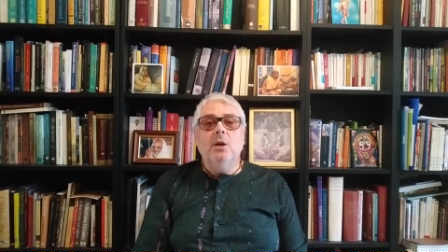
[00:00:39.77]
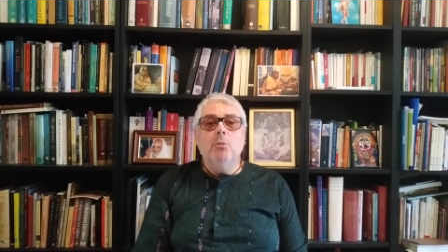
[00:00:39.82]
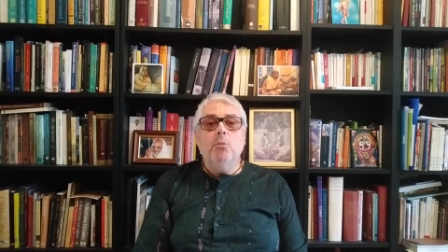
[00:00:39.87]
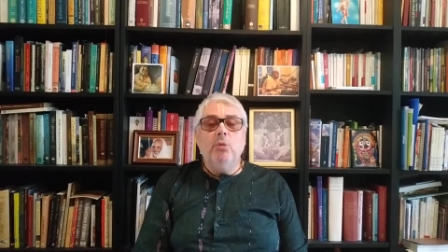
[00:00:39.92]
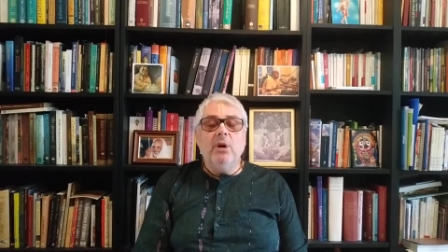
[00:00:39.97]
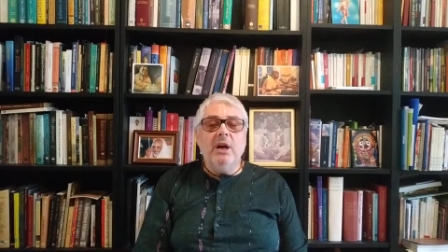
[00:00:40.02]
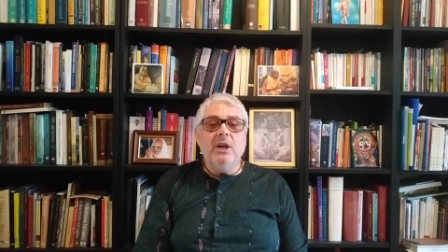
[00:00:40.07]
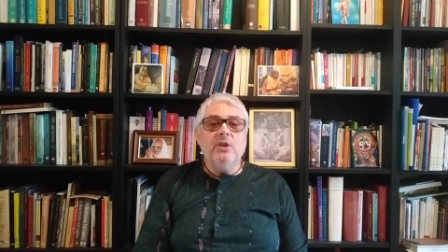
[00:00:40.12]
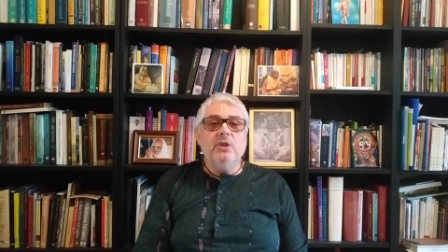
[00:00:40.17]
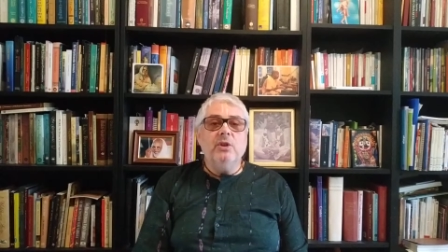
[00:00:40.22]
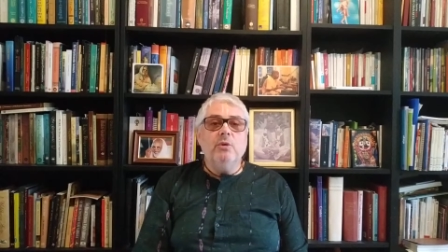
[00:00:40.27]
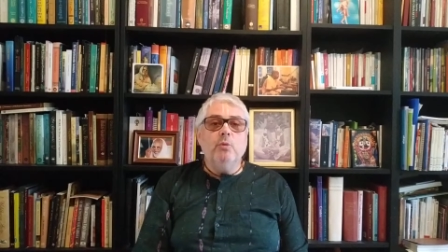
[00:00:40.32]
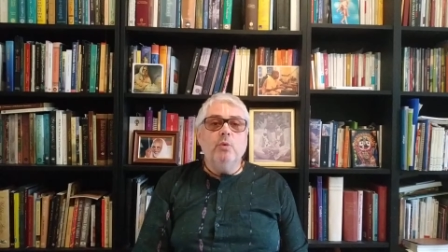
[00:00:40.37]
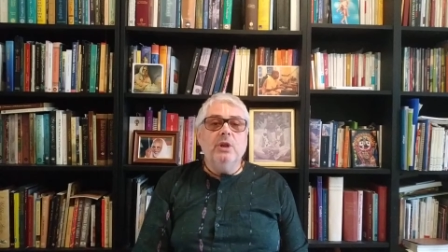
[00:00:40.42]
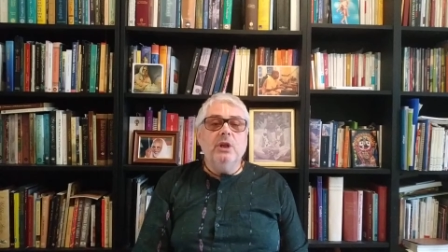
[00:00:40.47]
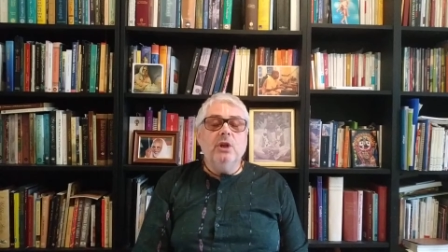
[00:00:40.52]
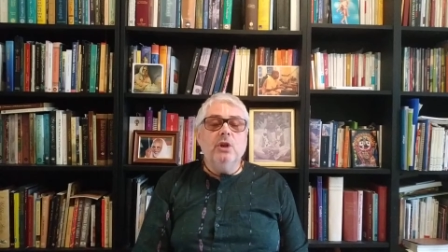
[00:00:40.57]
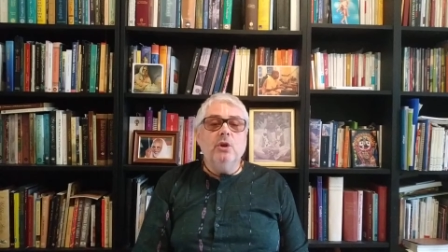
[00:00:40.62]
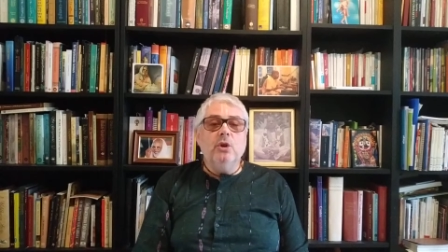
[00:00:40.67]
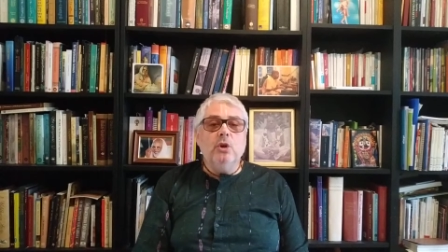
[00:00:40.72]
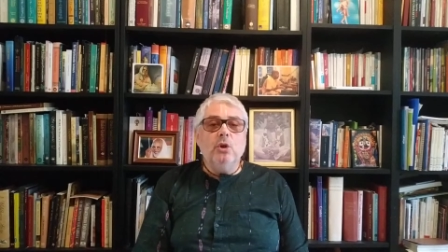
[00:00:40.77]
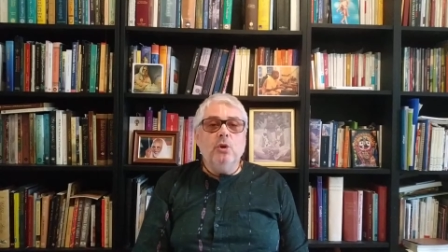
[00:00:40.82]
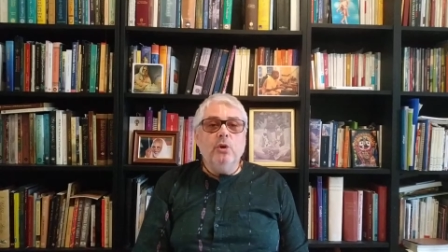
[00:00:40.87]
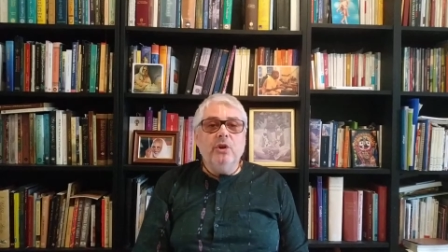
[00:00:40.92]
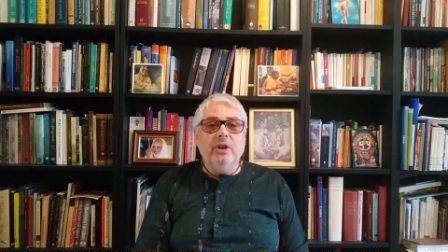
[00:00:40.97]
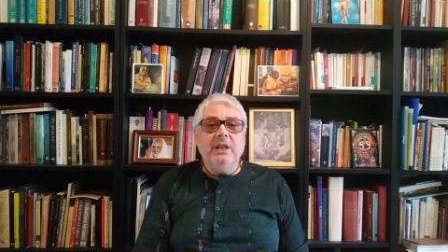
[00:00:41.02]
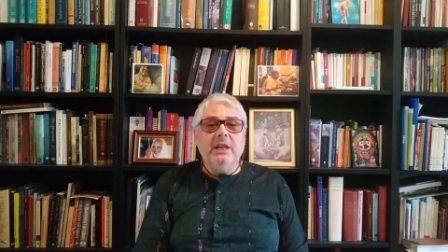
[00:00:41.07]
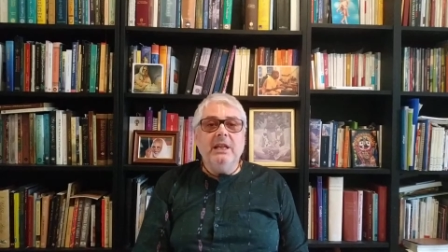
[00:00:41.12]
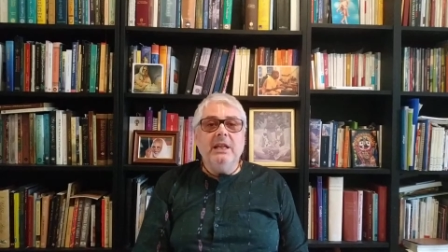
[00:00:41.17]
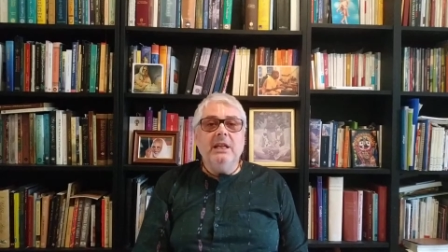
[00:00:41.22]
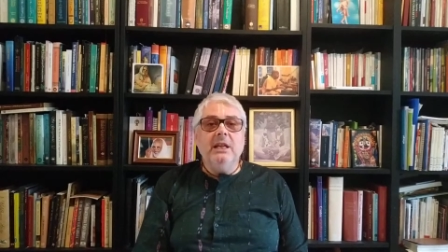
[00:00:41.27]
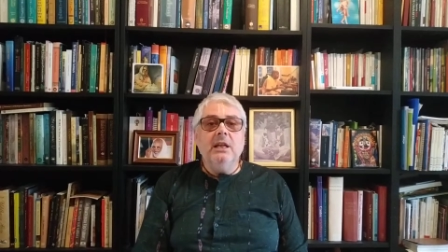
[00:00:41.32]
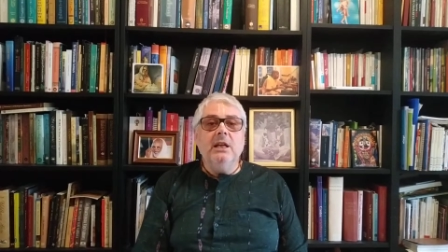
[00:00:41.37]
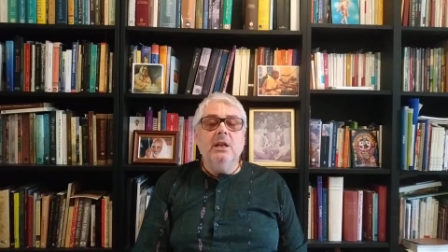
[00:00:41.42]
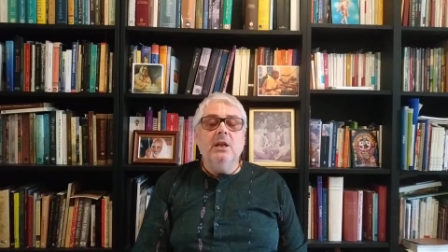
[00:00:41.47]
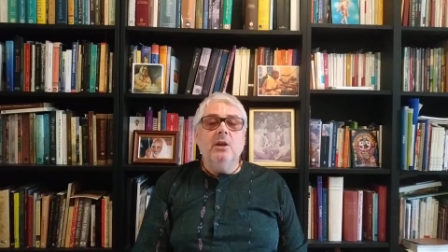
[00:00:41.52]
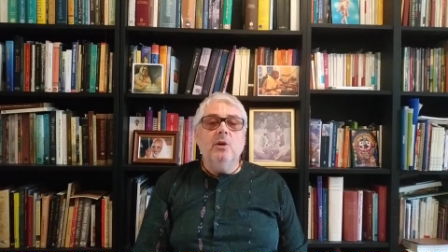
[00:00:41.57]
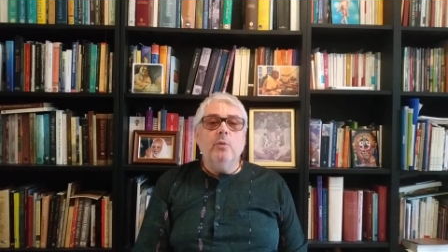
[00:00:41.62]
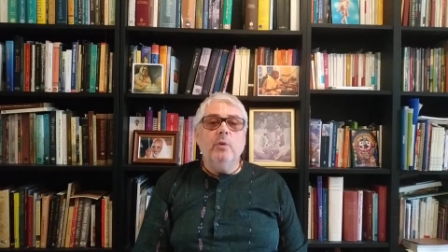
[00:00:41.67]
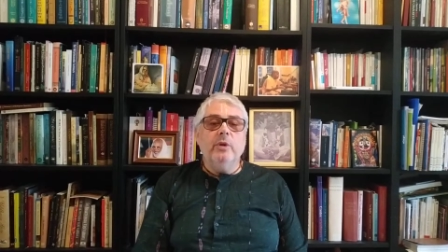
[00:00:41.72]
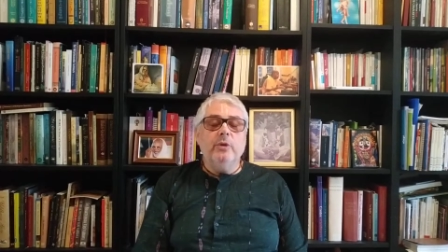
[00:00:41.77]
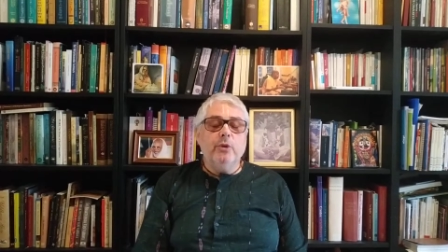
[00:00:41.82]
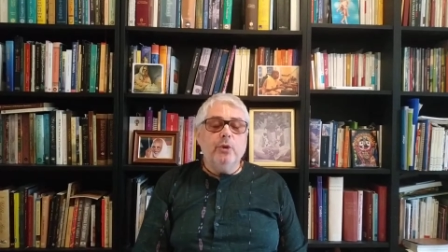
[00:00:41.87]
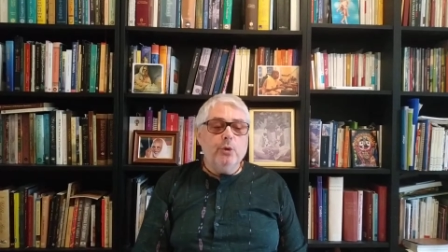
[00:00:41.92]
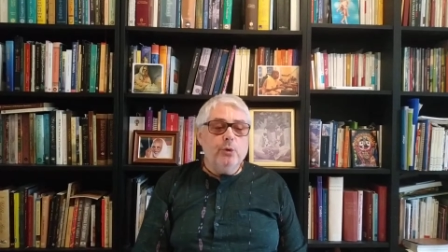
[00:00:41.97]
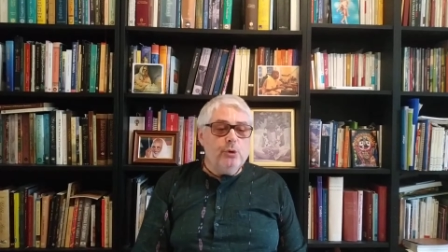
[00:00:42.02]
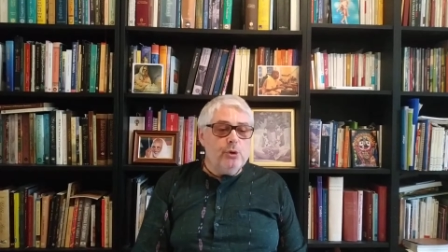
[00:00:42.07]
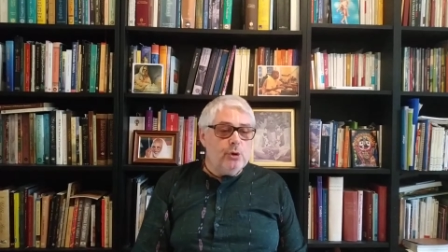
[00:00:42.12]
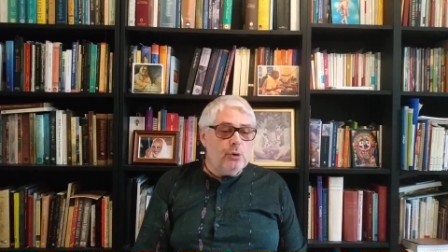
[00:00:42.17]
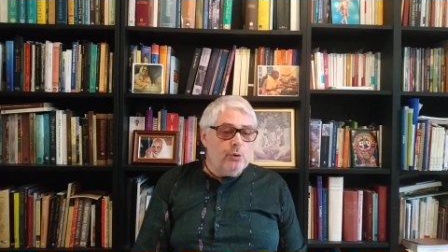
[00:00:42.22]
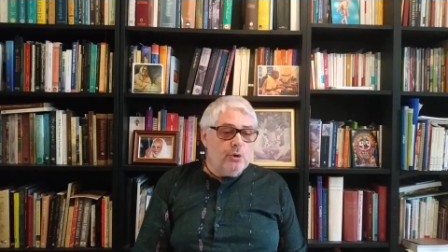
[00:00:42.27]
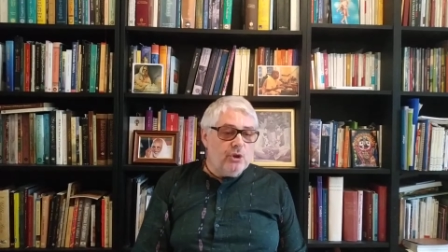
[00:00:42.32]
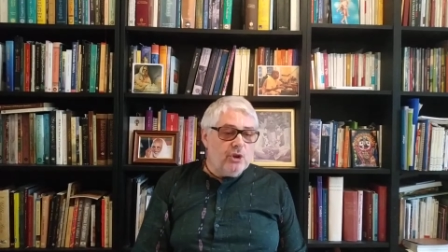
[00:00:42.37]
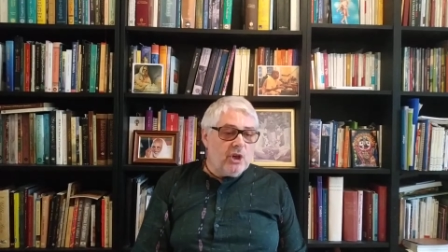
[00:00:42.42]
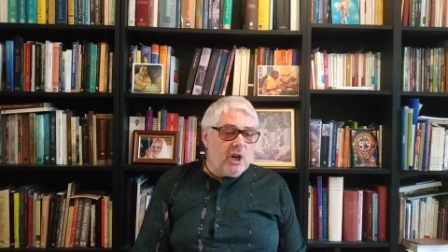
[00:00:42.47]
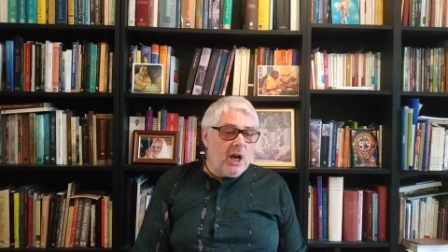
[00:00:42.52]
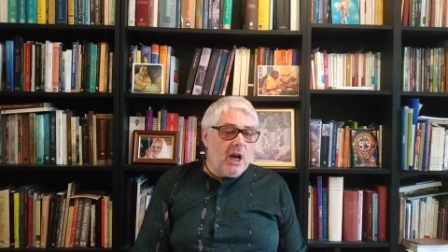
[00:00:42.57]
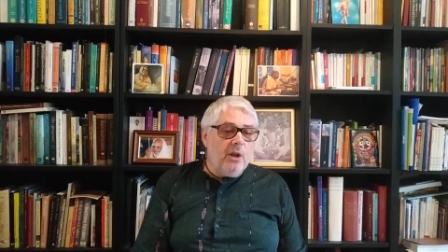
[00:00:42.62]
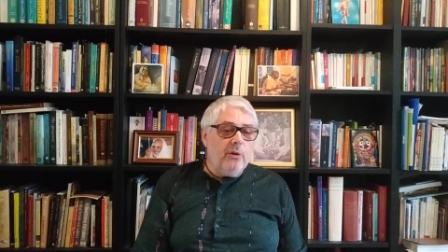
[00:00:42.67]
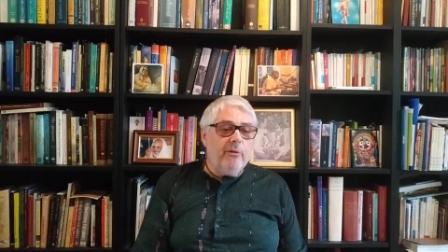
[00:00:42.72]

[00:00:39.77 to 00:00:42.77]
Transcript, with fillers: But we're concluding with two sutra.